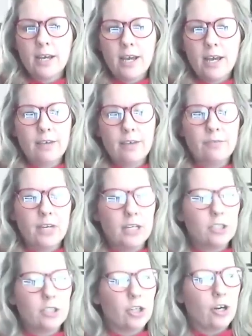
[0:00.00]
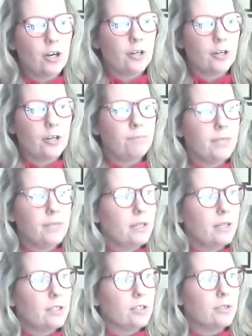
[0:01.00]
SAFHR.
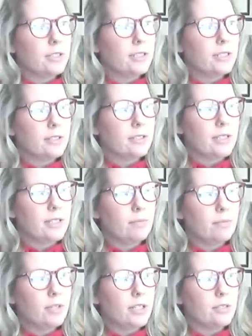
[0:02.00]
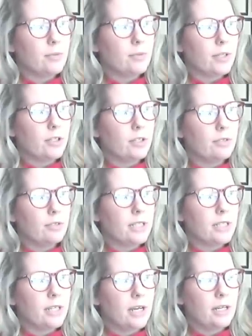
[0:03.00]
So it's at the same place where you would see
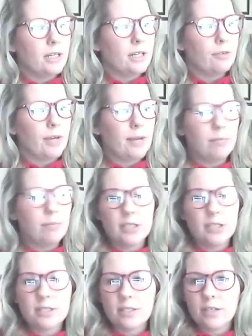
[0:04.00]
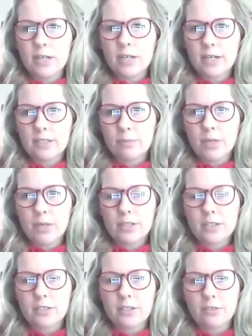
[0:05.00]
that ERAP, but it's the next
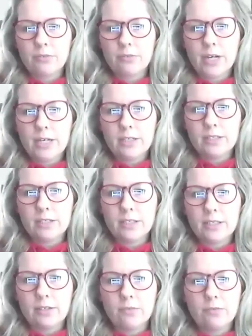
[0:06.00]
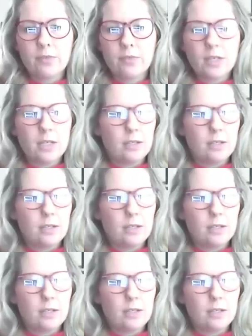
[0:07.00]
box on the right instead of the